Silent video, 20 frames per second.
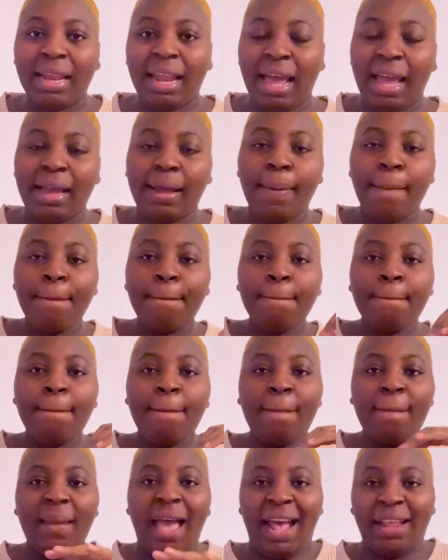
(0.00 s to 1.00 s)
Like,
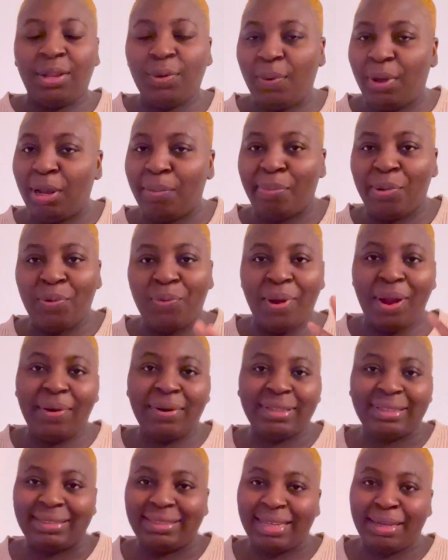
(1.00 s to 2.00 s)
I don't want to be
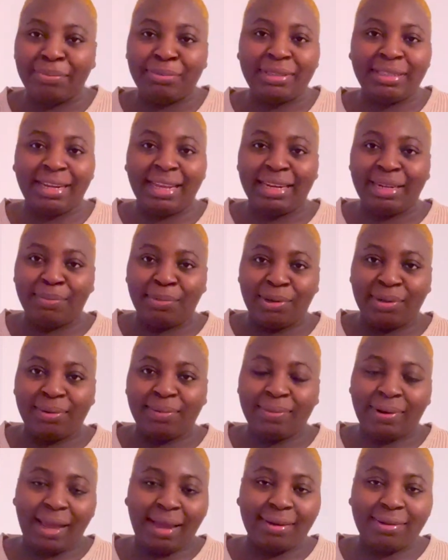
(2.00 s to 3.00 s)
wearing the same thing anymore,
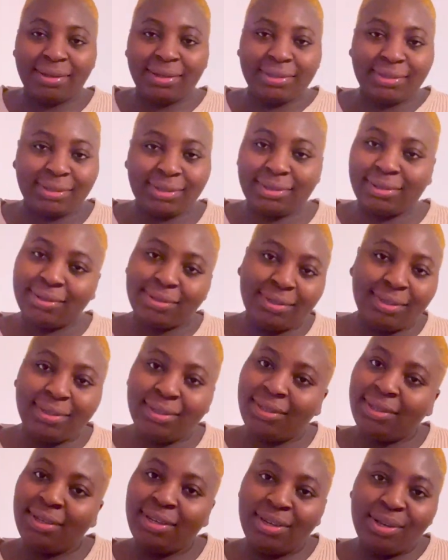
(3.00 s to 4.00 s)
like, because,
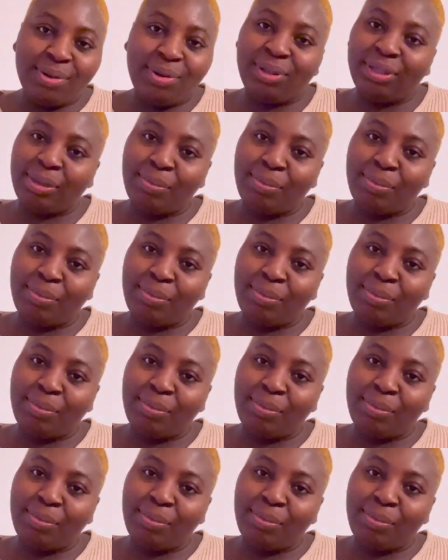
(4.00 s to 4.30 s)
you know, the